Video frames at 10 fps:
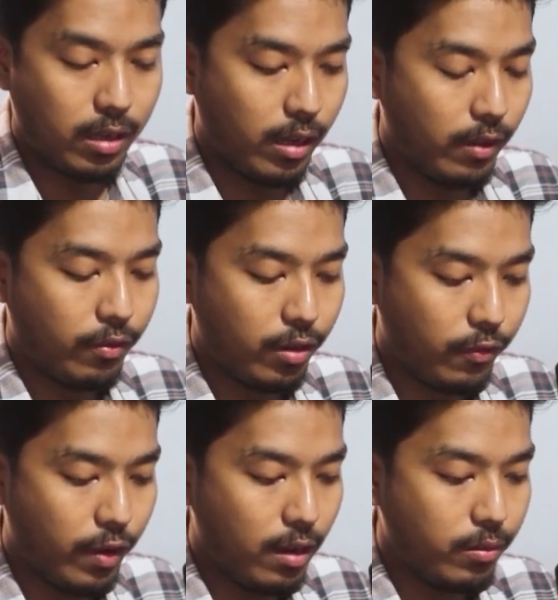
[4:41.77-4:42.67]
and for the
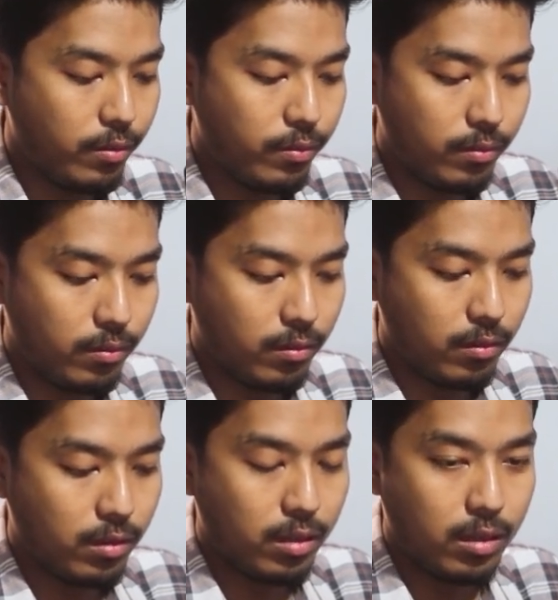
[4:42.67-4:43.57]
value
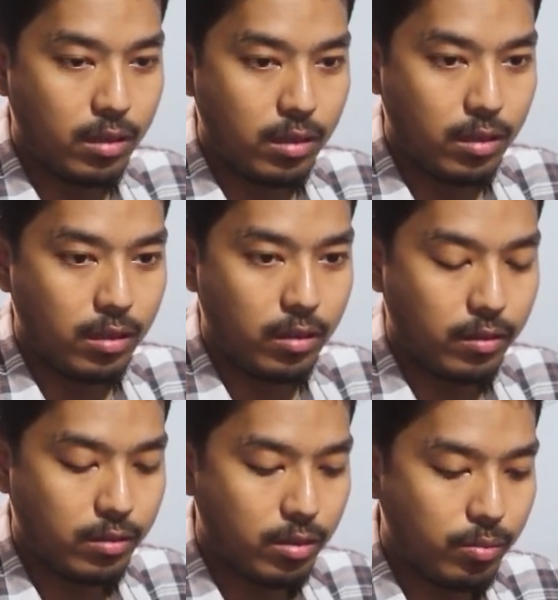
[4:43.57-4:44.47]

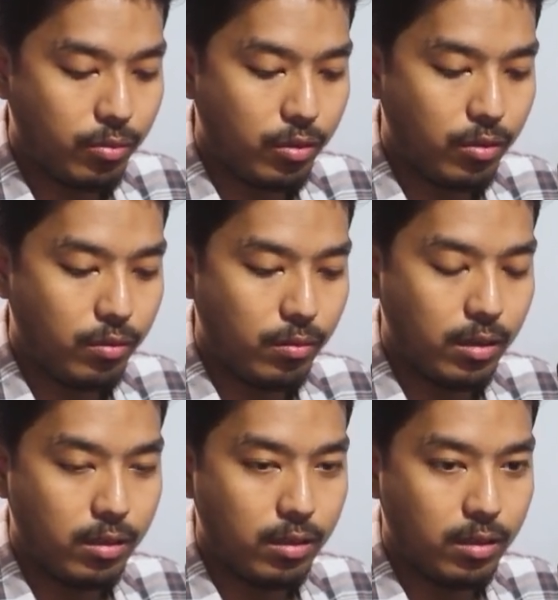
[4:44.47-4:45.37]
and just put one